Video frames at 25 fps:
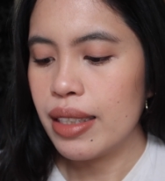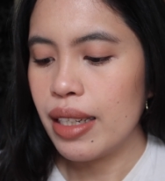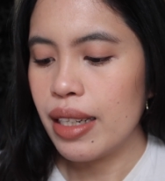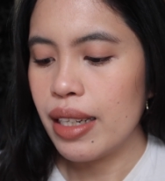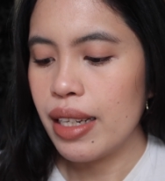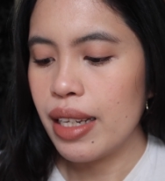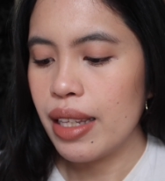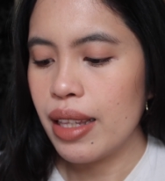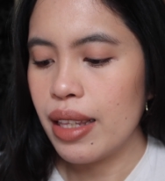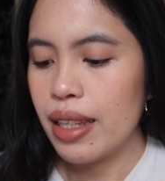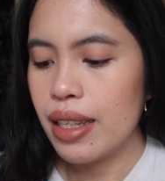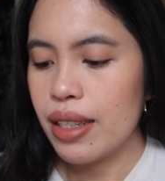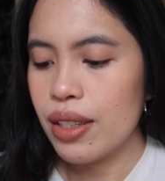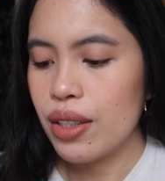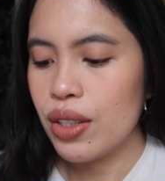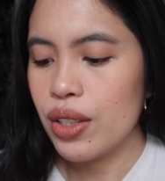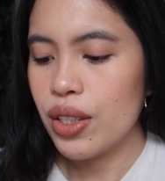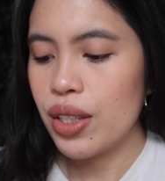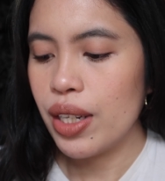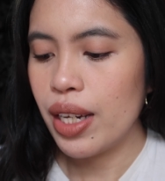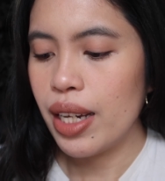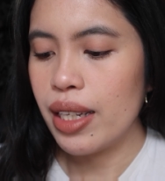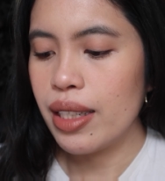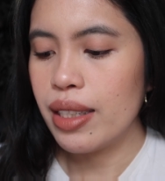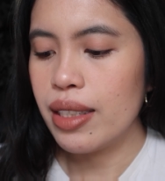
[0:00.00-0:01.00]
in the
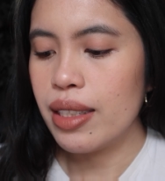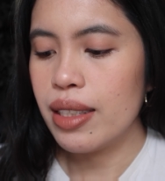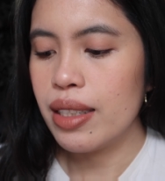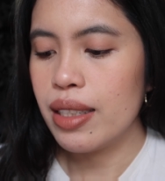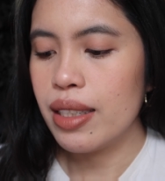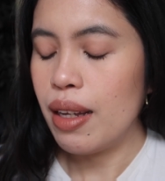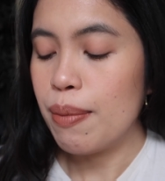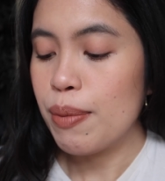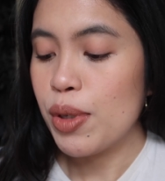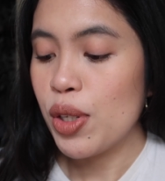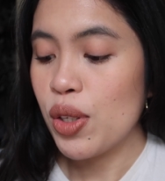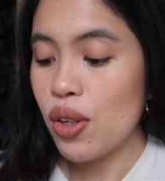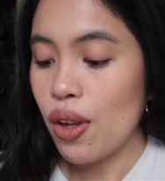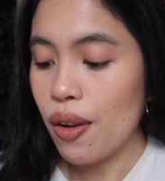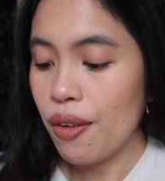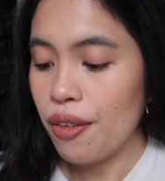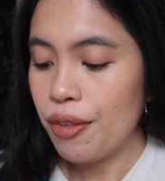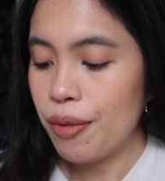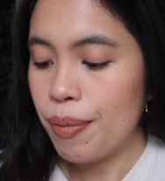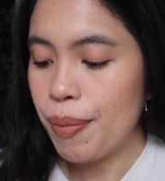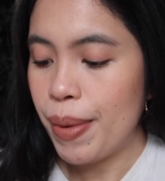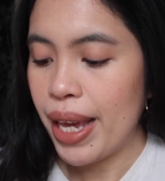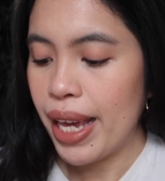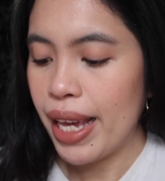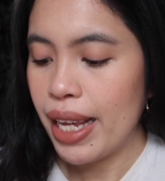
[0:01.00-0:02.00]
shade soft
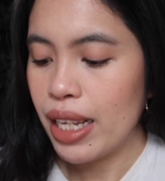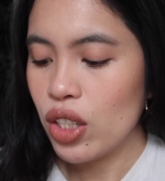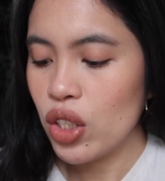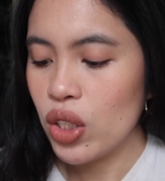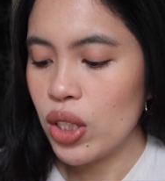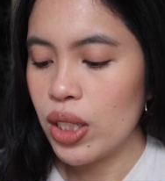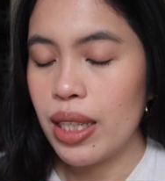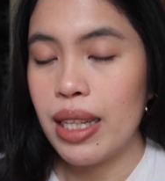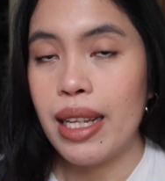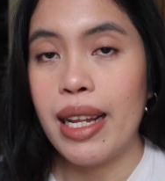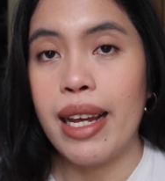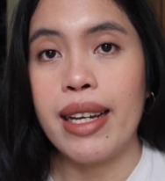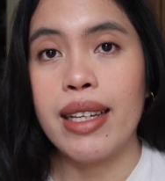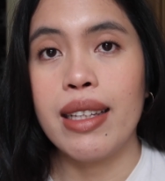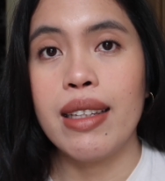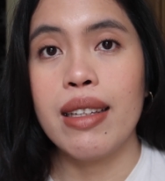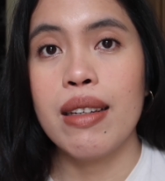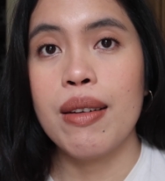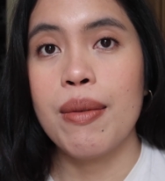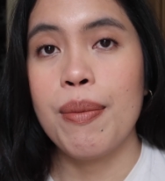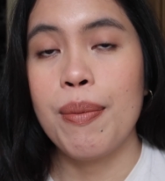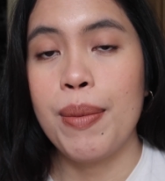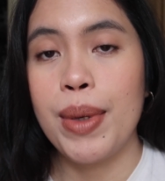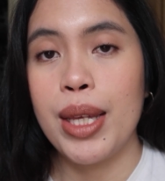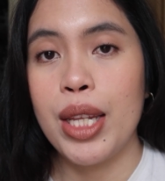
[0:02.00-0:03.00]
beige, light
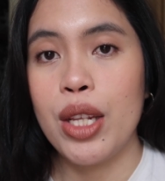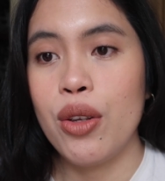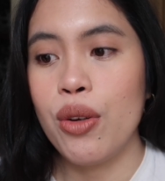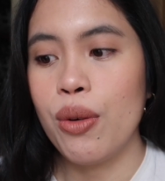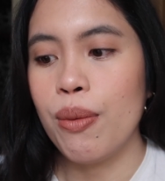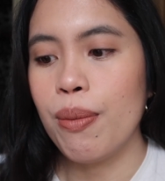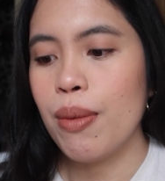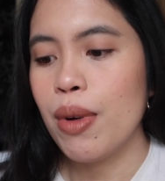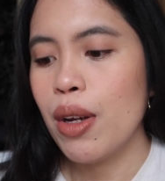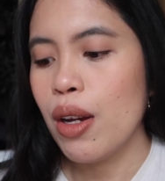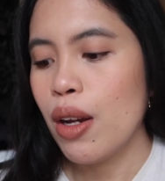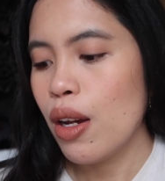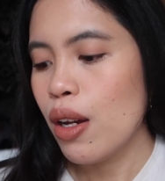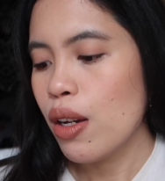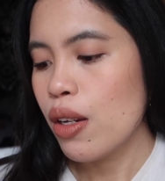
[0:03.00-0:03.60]
medium.